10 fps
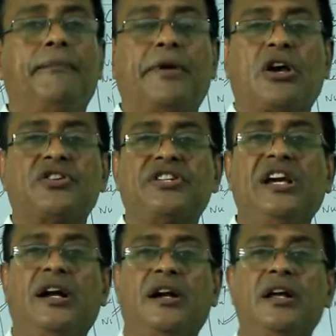Because
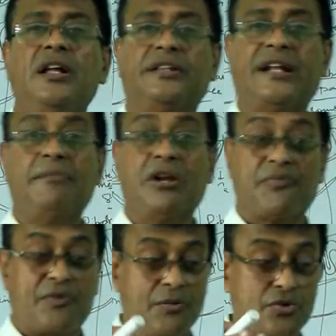here the number
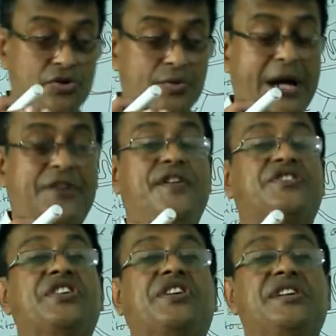of chromosomes at
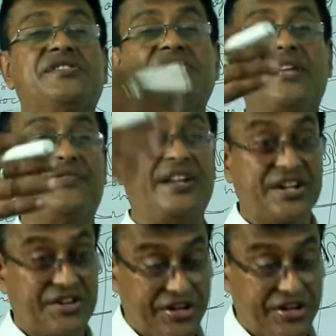first increases and then it